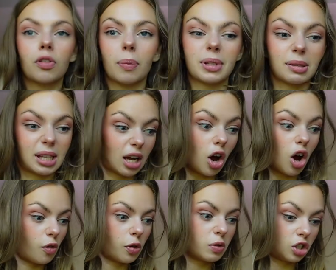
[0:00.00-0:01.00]
of them because it's like, oh,
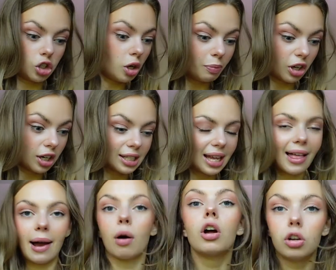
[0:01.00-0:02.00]
if there was a dupe, they're going to sell
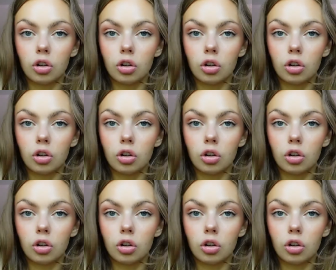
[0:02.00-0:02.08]
out.